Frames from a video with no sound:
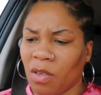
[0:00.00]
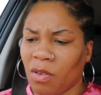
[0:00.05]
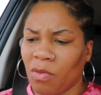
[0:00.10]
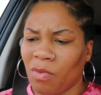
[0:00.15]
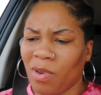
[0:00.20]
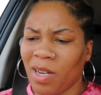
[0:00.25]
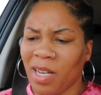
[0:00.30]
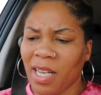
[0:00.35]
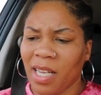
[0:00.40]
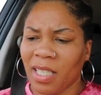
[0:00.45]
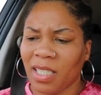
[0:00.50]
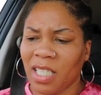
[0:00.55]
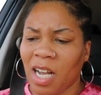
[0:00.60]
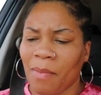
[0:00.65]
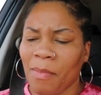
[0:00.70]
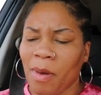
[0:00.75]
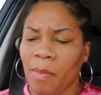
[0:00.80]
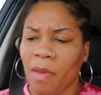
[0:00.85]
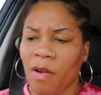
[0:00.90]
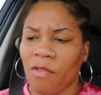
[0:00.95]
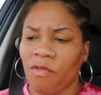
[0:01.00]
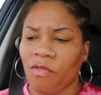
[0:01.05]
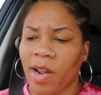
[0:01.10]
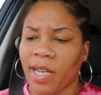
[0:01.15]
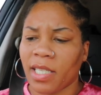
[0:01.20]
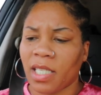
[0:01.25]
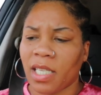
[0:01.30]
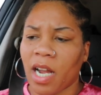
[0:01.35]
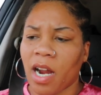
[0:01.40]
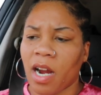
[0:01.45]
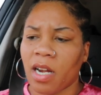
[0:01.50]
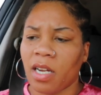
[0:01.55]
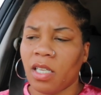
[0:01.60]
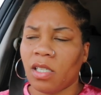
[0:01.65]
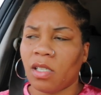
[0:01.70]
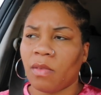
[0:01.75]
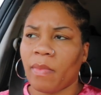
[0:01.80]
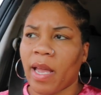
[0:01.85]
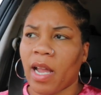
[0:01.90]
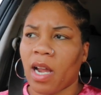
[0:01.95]
What? Talking about my right tire
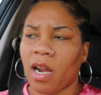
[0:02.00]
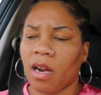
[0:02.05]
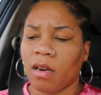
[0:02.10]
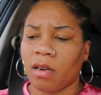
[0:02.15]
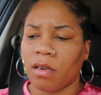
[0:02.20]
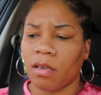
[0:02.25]
needs some air.